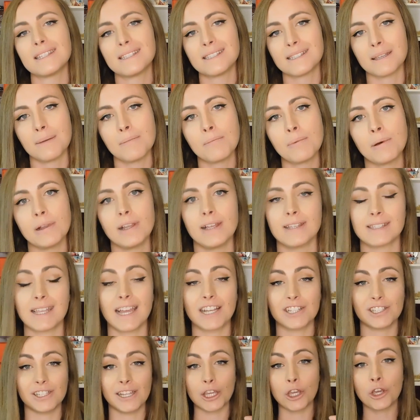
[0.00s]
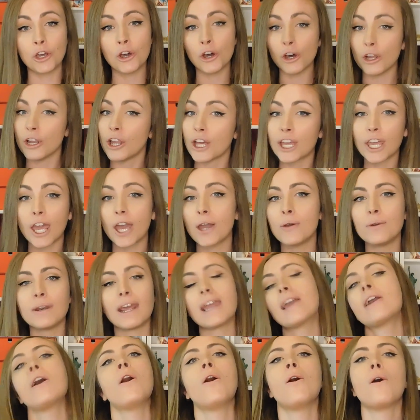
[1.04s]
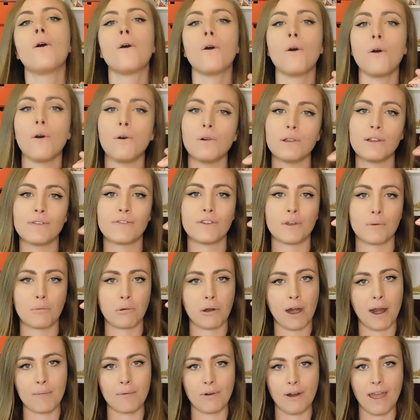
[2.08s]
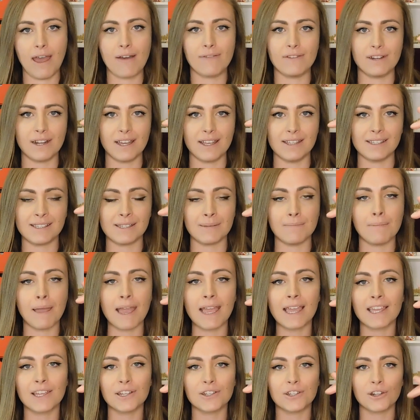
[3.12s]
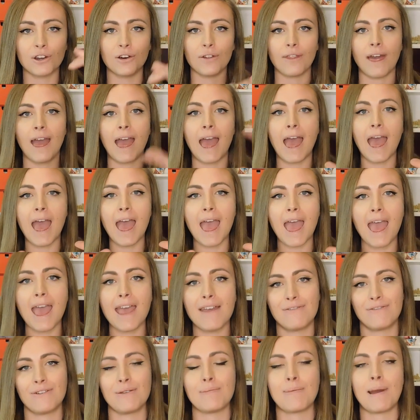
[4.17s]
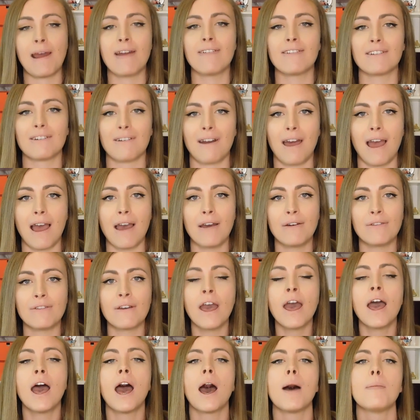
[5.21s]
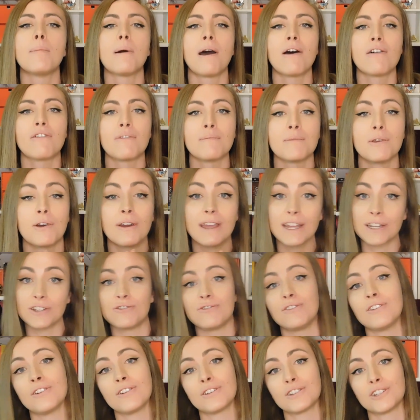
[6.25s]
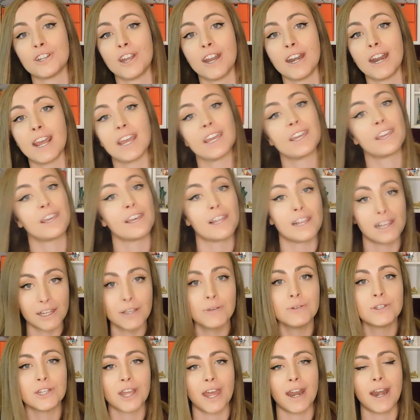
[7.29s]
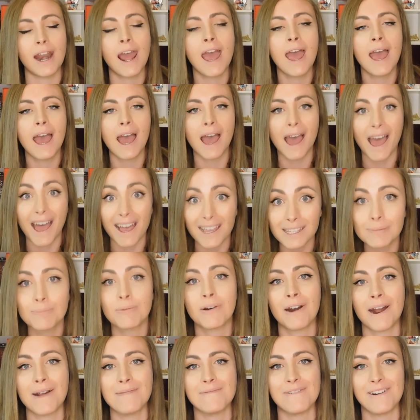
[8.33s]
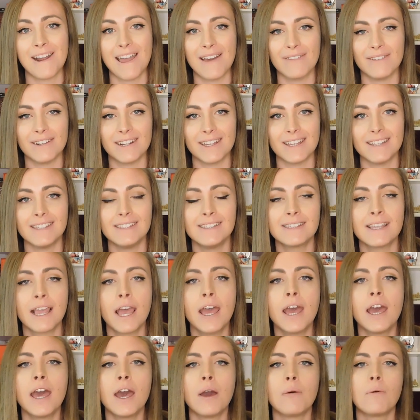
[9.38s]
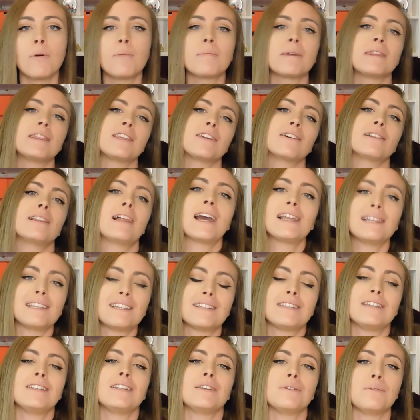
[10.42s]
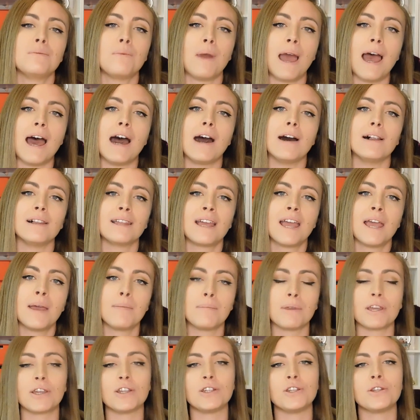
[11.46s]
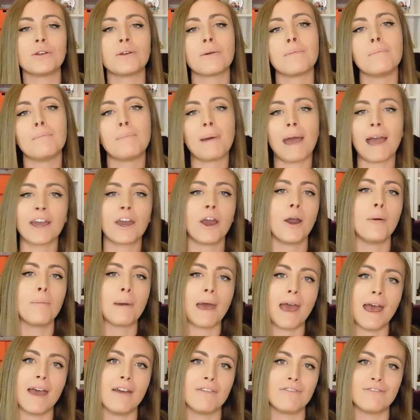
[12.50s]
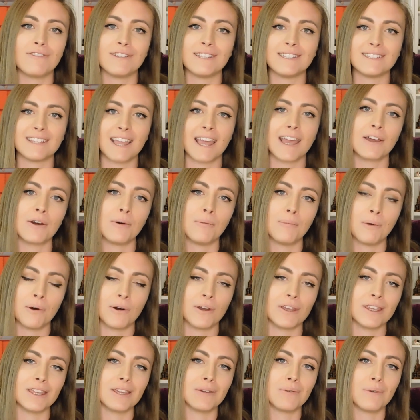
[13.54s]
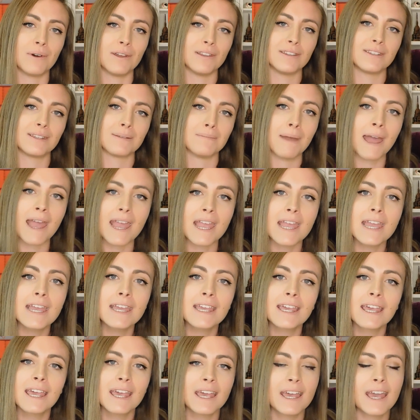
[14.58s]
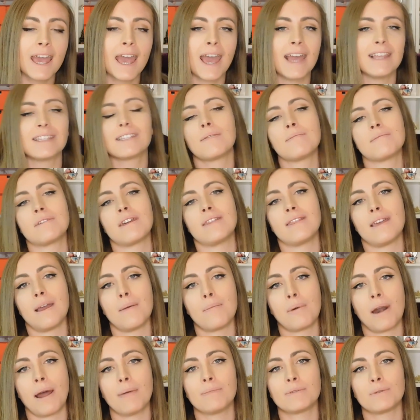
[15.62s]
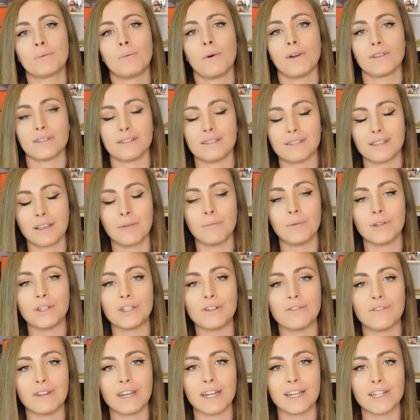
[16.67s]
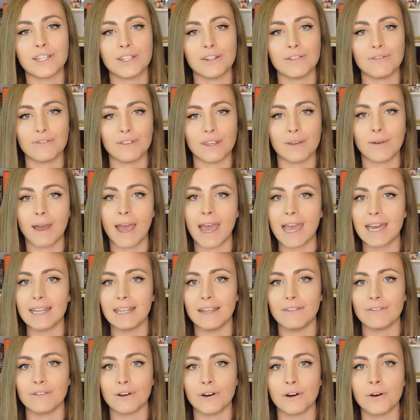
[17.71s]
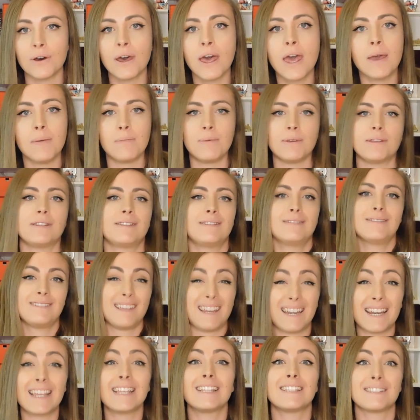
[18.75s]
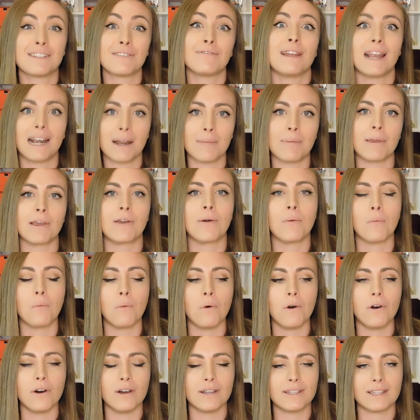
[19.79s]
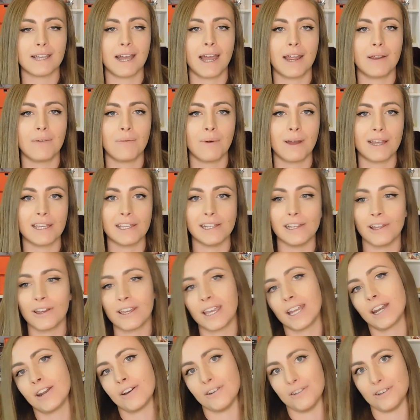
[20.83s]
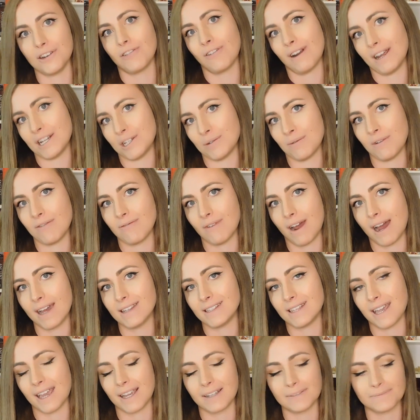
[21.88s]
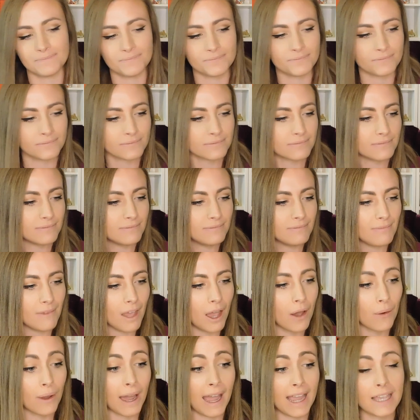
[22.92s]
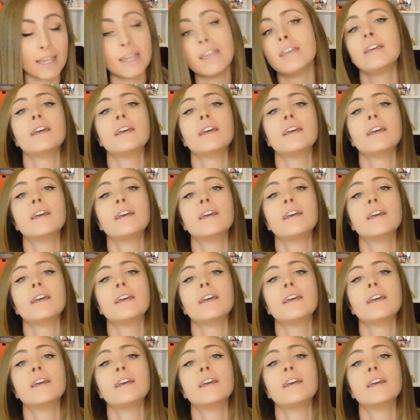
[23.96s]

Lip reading: as simple as actually colour coding all of your primary evidence and making sure that every paragraph, apart from your introduction and conclusion, has primary evidence will mean that you're likely to do well because you can back up every single point you want to make. It's something that perhaps wasn't so much of an issue for you at A-level, but it needs to really become watertight while you're looking at undergraduate writing. Okay,